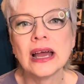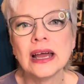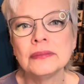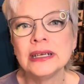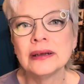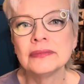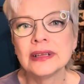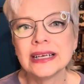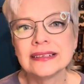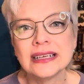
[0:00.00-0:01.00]
I mean,
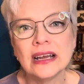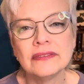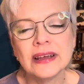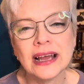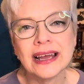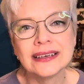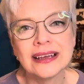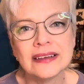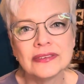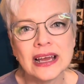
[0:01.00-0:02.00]
like I said,
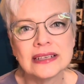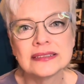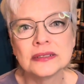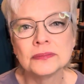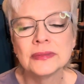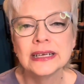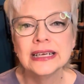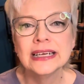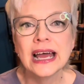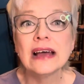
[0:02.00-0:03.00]
I've
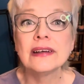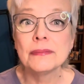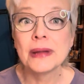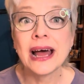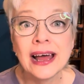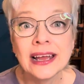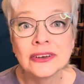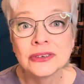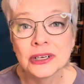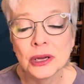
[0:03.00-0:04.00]
got my eye
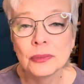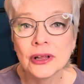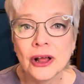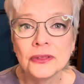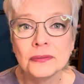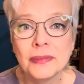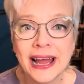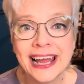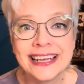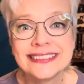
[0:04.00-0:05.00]
on a couple of other
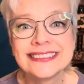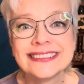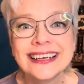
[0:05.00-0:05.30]
bags